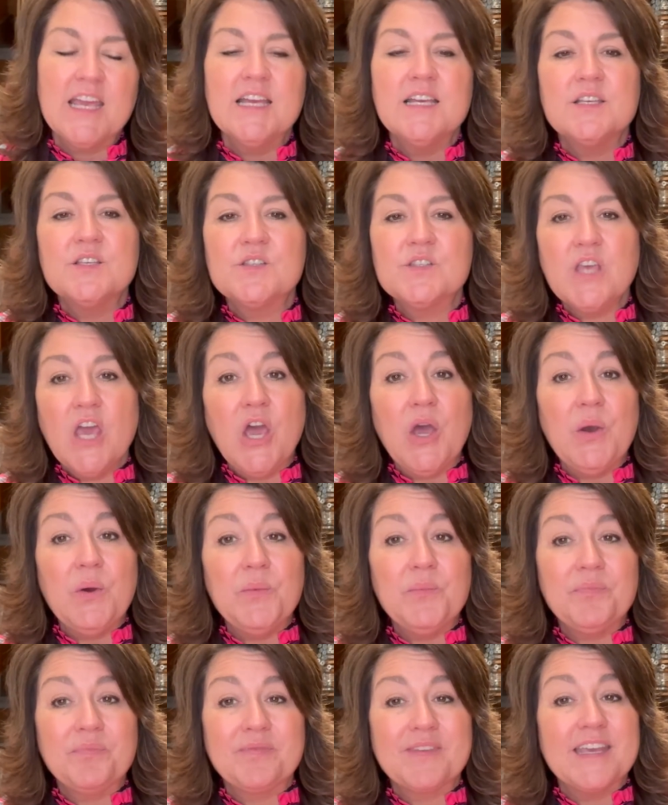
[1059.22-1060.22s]

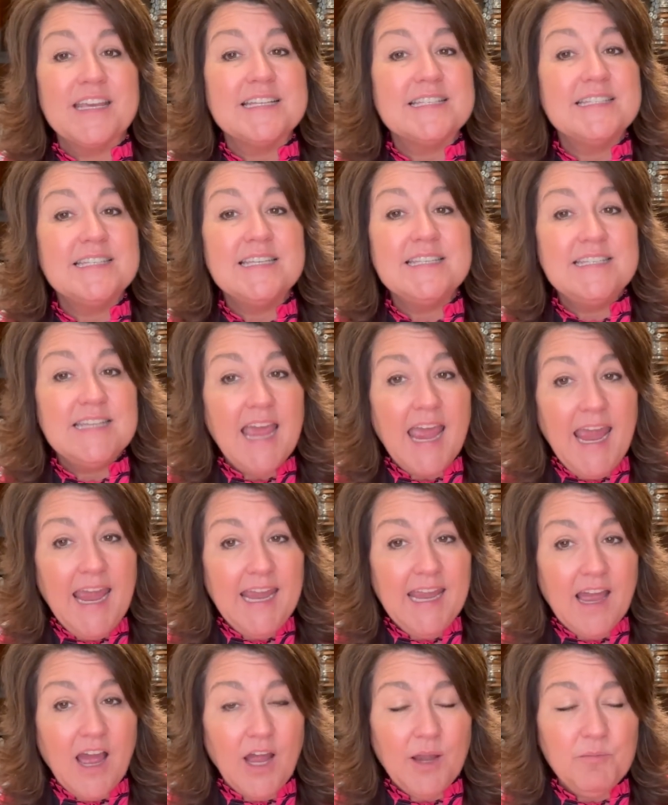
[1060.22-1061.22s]
So
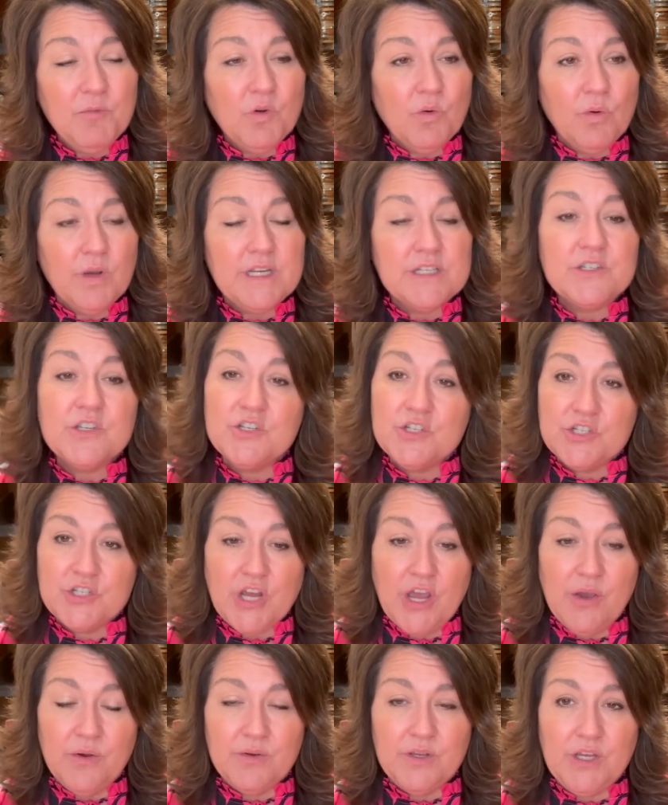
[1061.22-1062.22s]
today I'm going to
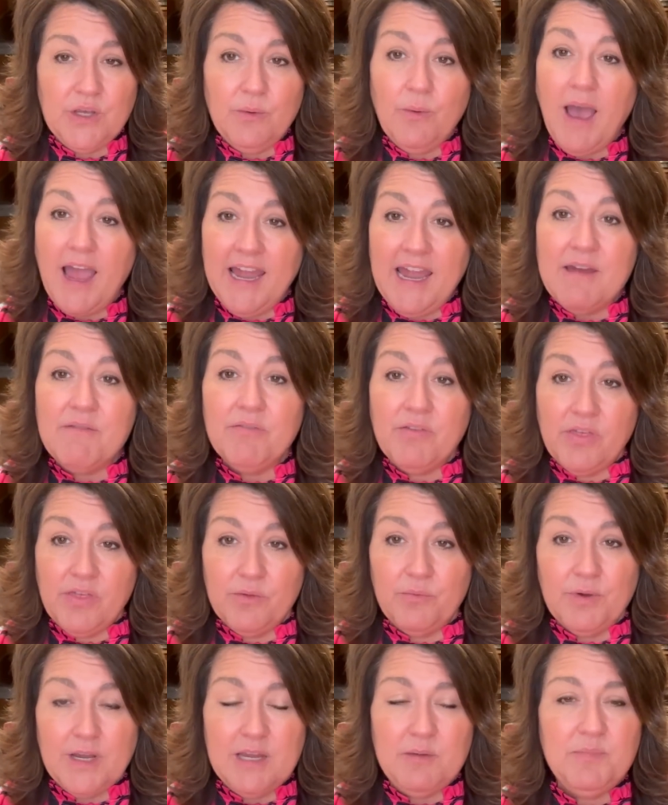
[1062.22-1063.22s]
show you, I have
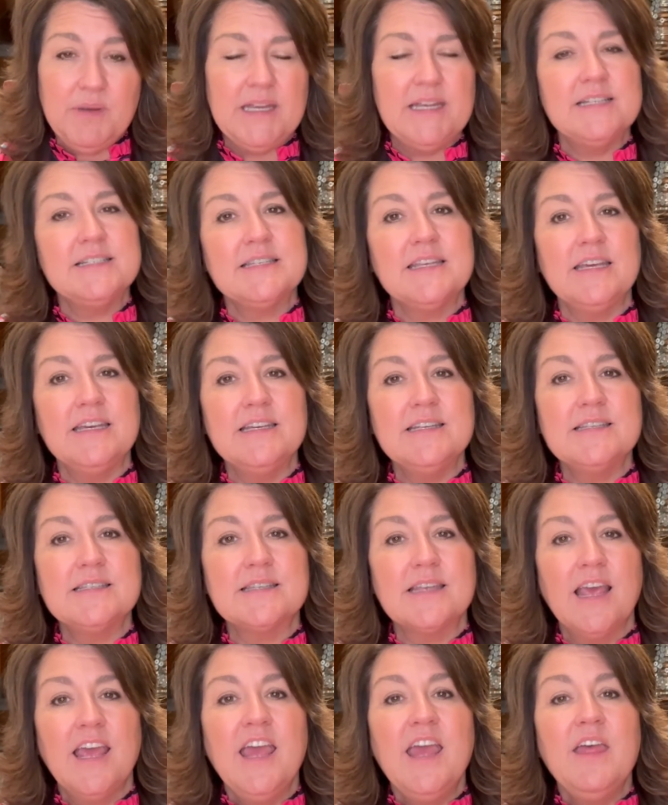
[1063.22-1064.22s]
3 pieces.